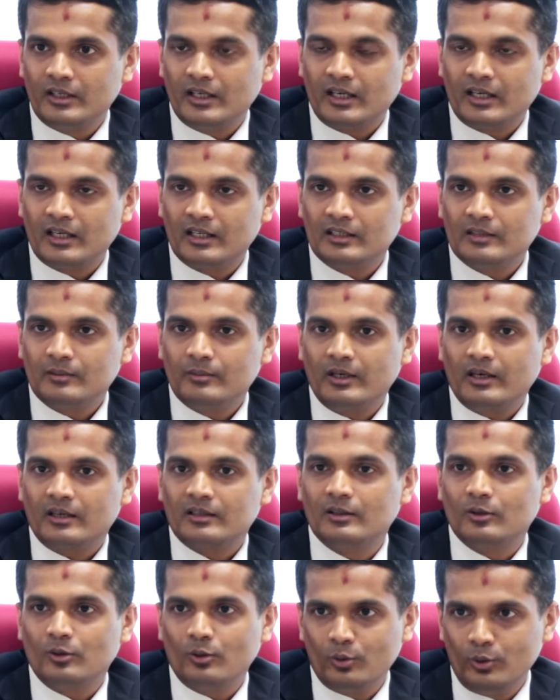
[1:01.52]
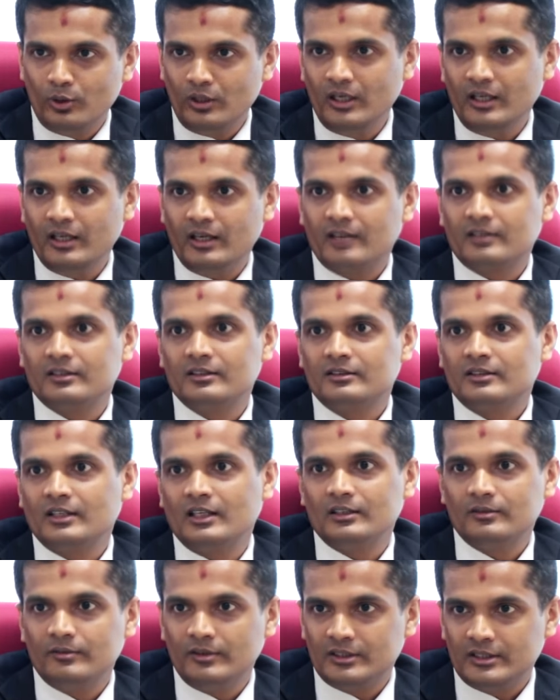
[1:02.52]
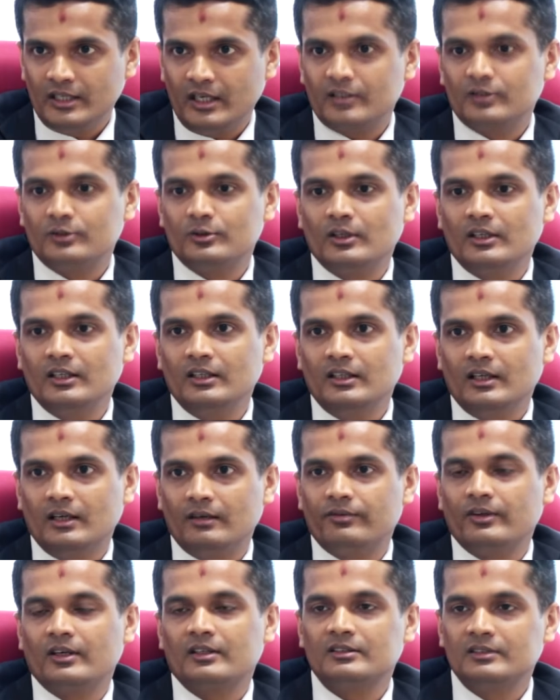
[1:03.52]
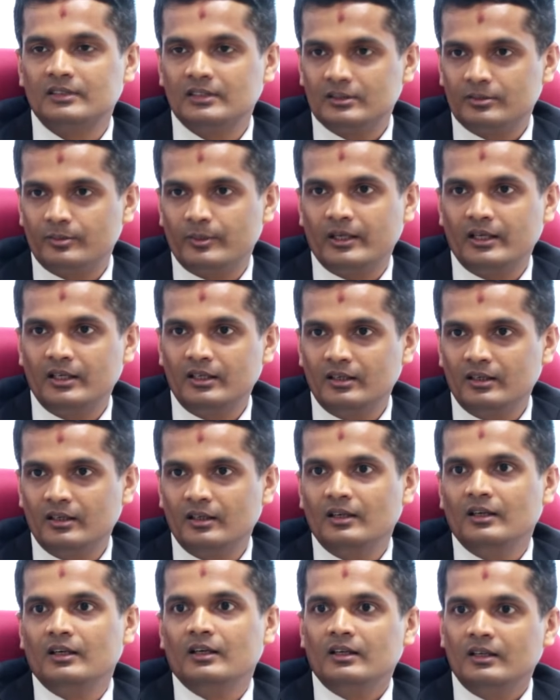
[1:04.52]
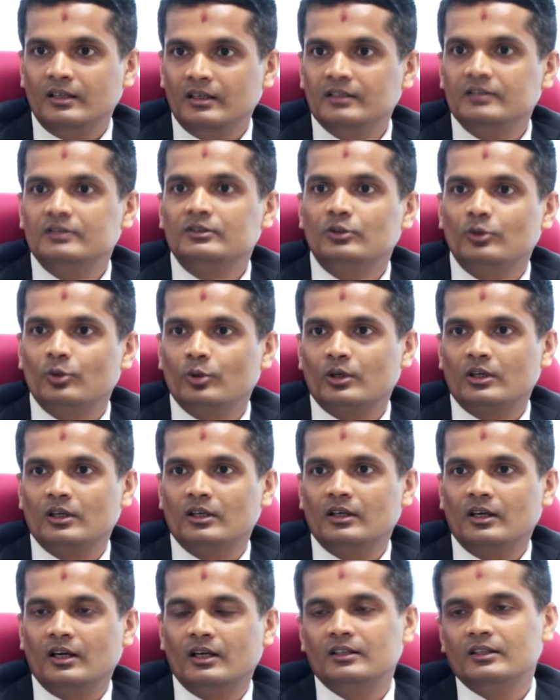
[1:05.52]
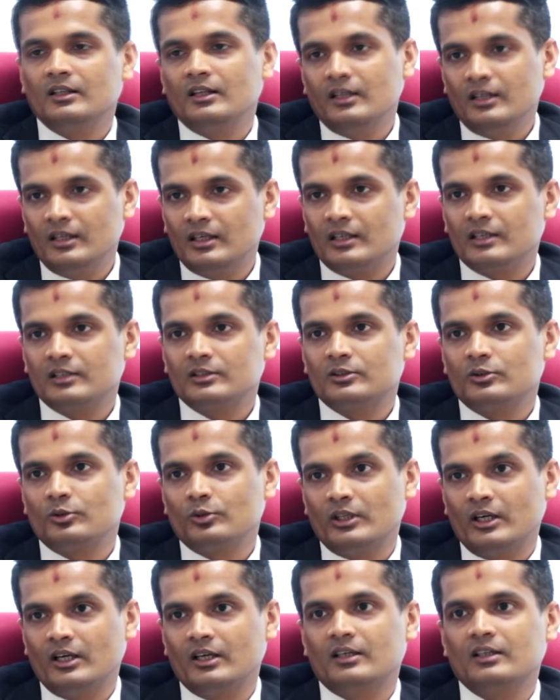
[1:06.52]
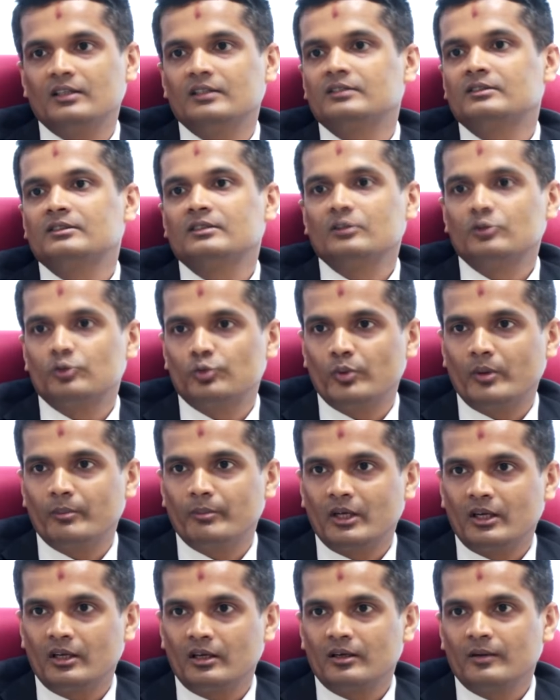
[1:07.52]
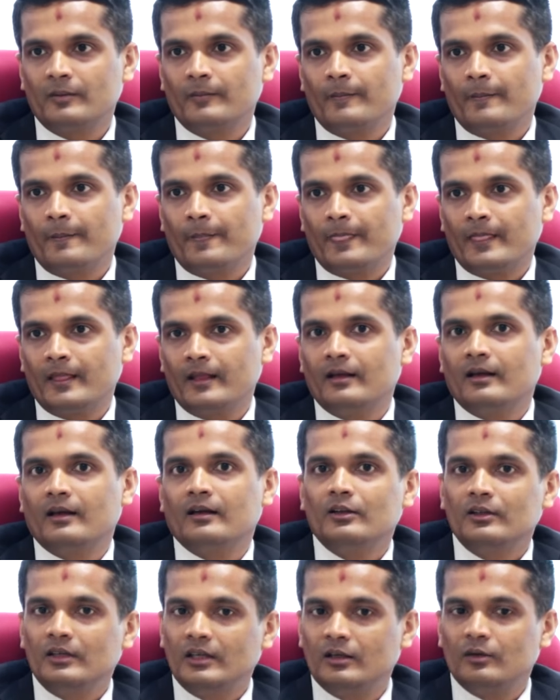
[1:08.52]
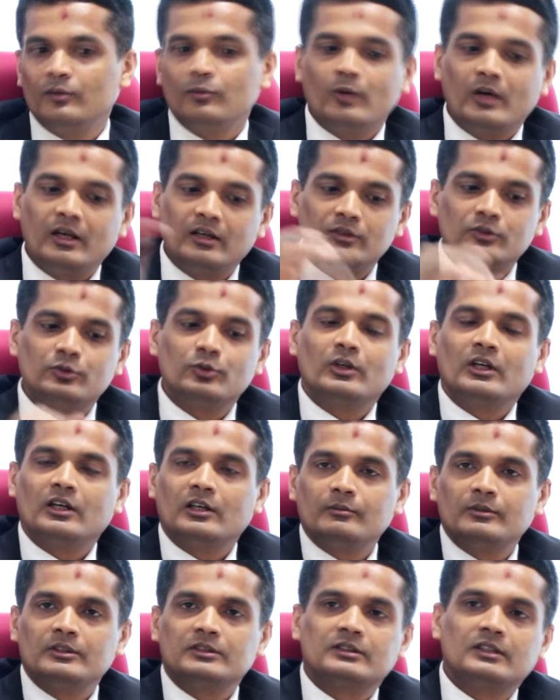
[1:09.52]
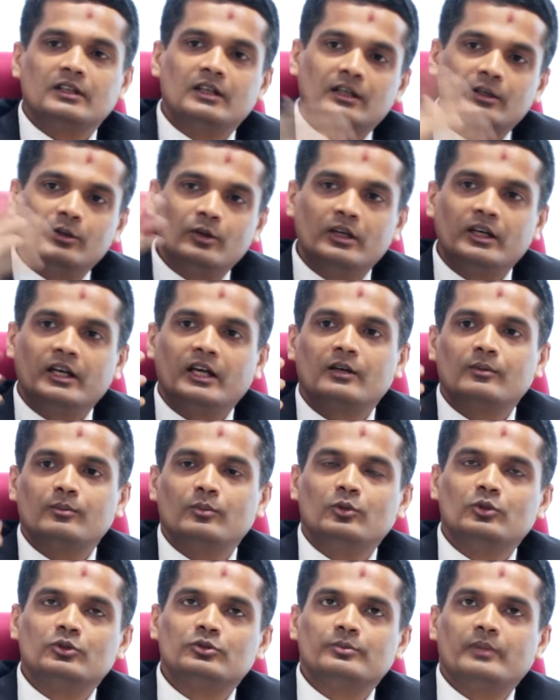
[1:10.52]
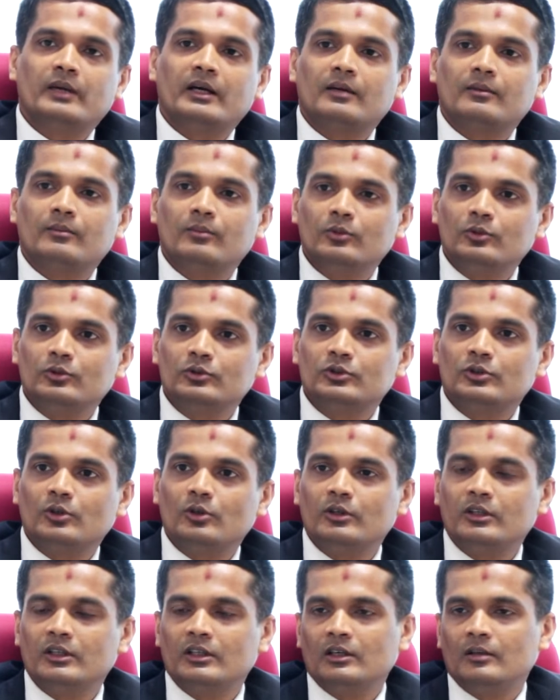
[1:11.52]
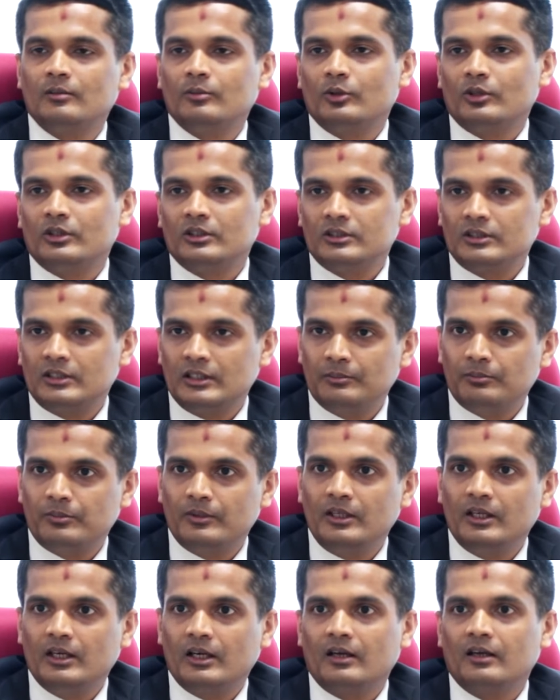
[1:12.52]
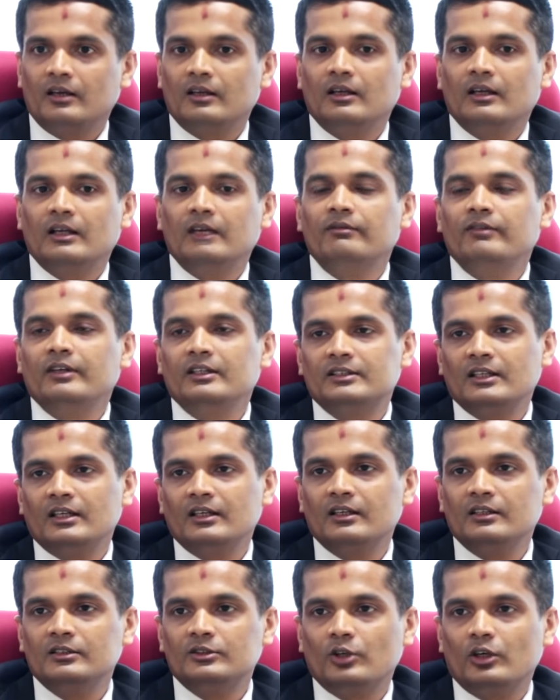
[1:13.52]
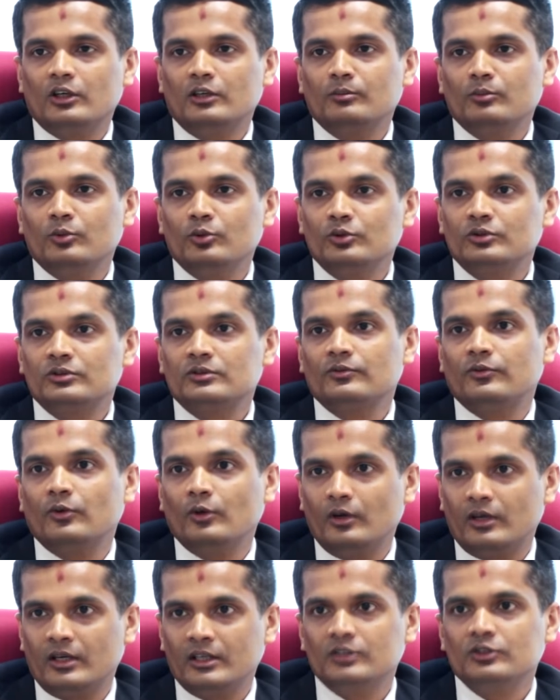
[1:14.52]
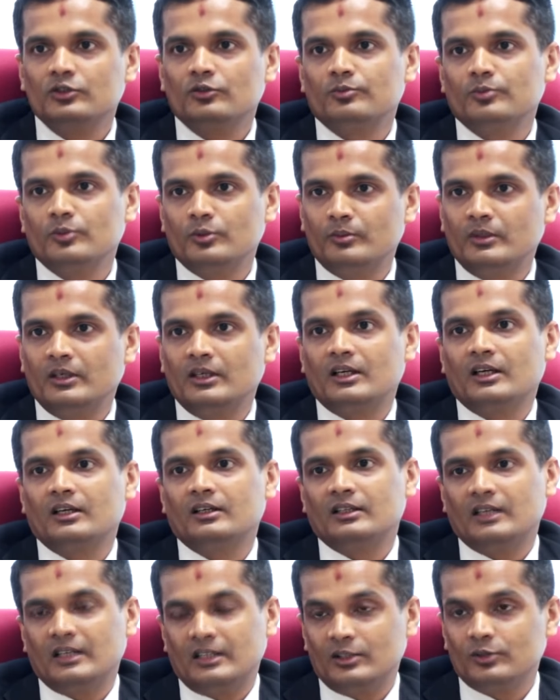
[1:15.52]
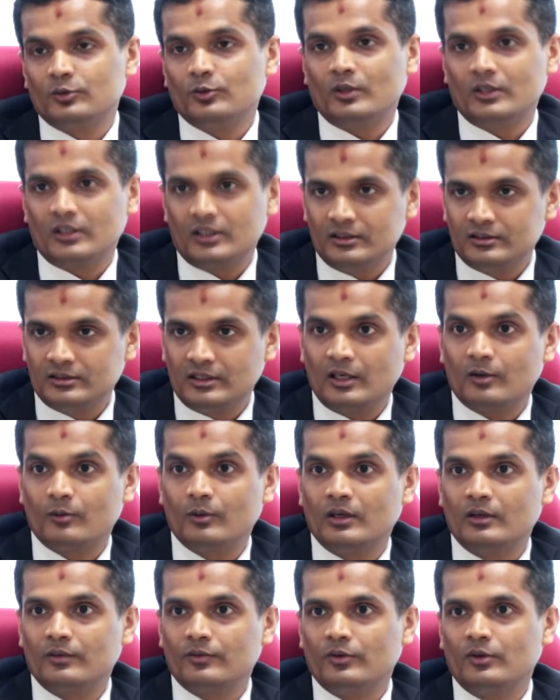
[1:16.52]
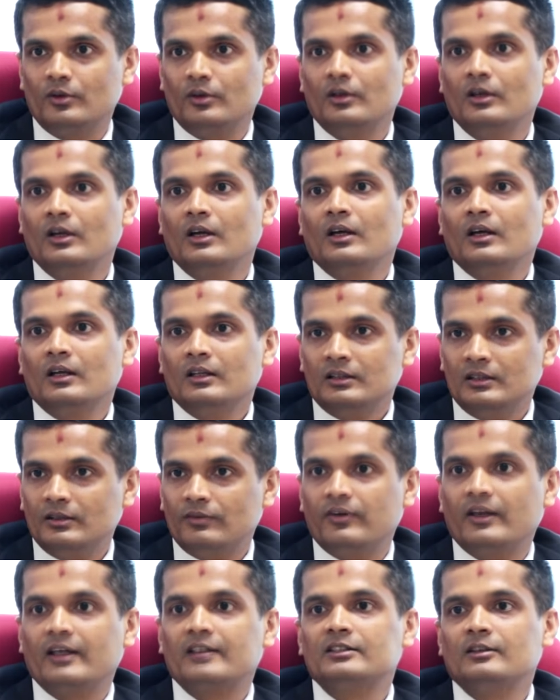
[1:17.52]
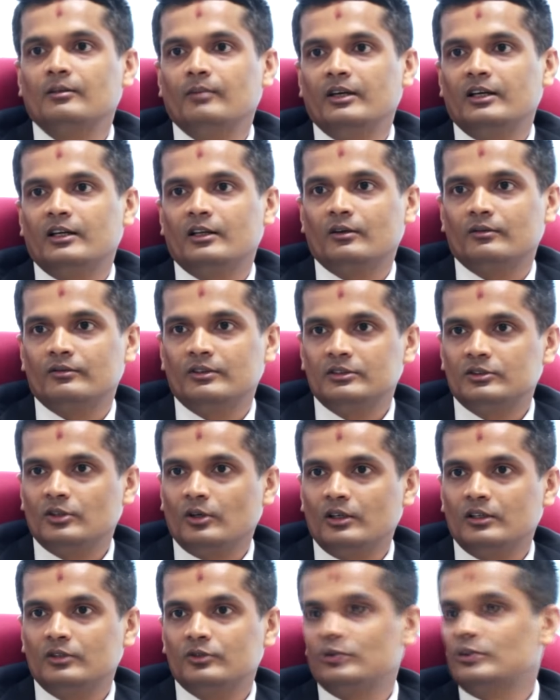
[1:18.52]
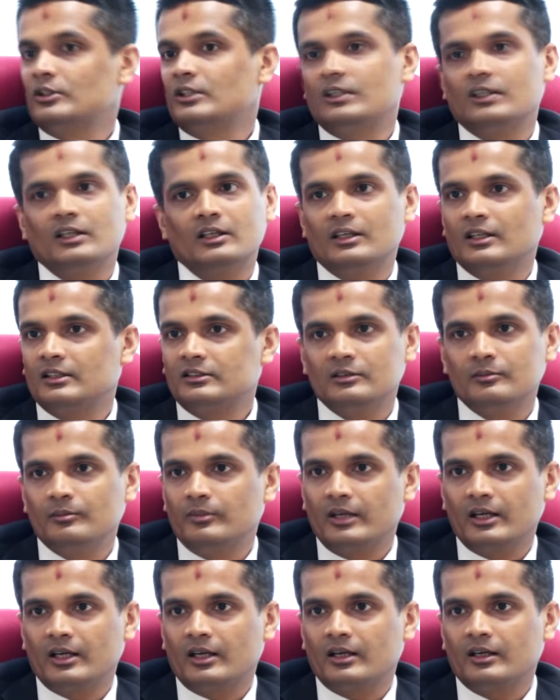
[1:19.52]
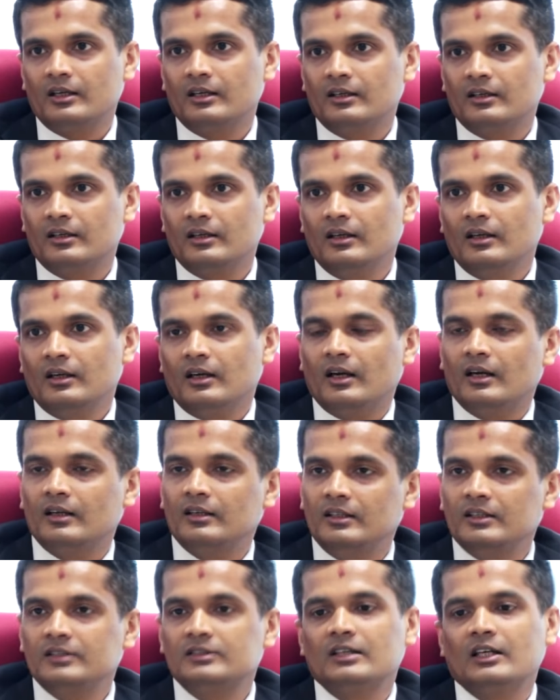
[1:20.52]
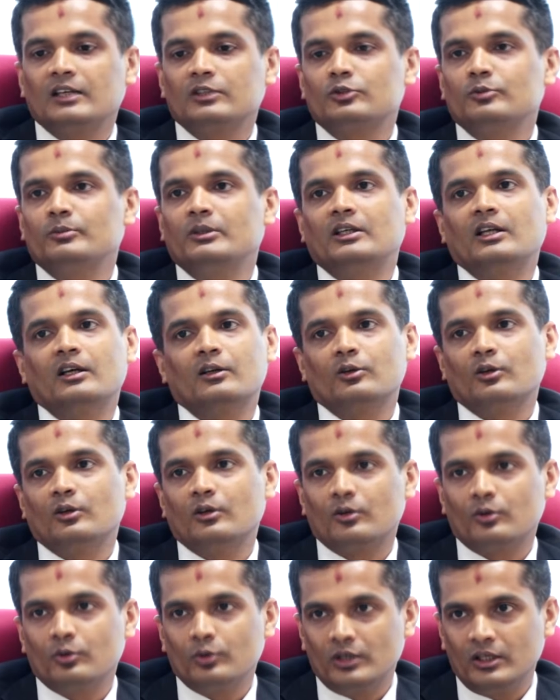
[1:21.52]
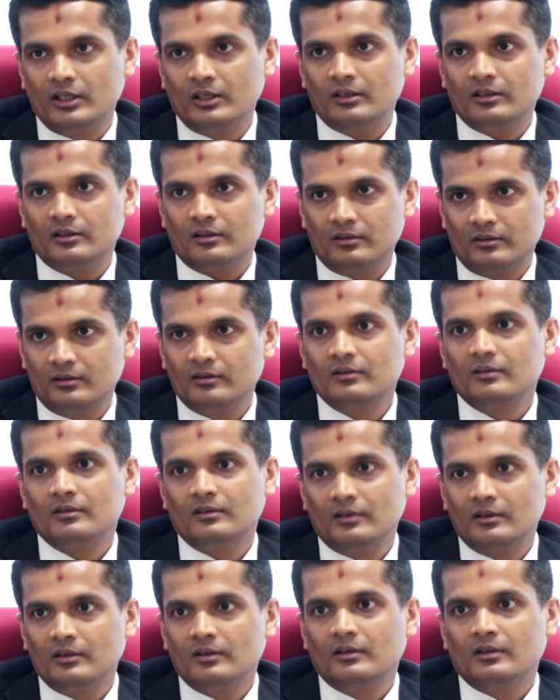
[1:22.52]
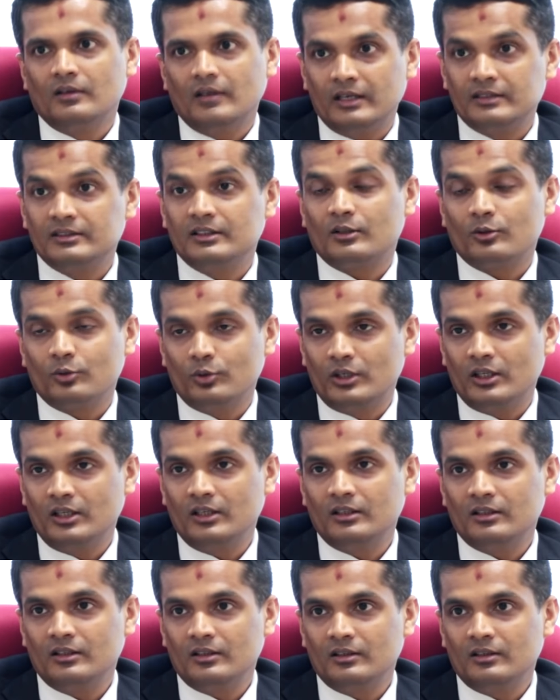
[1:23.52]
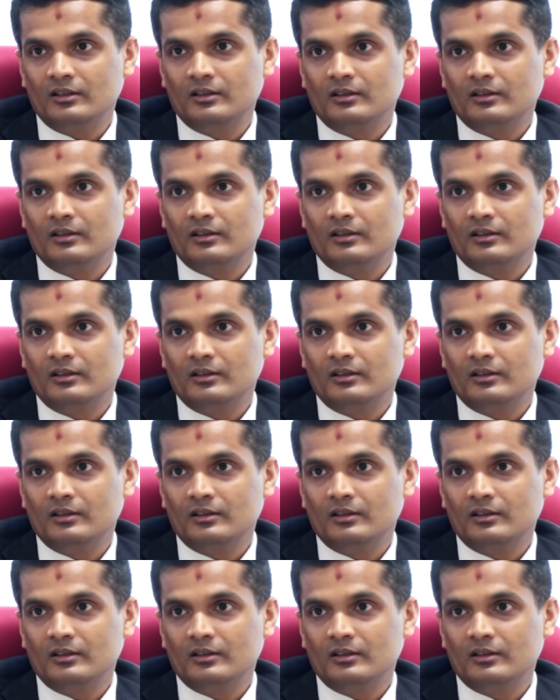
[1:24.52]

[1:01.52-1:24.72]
the neck and the back. The only exercise which actually affects the spine is yoga, and the nearest to that is swimming. In one Surya Namaskar, your neck moves, back moves, shoulder, elbow, wrist, hip, knee, ankle. Every single joint moves full range of movement, and that is what is required for the flexibility of the joint so that it doesn't break again. And this has to be done on routine, as a routine